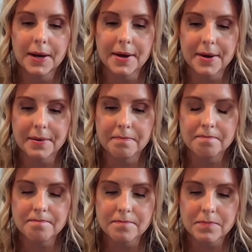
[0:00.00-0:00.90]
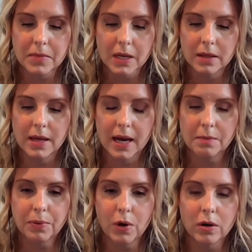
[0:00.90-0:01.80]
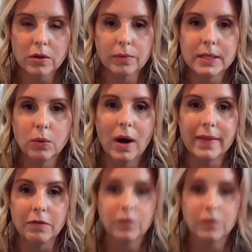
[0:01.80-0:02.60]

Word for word: um, that part of the reason why they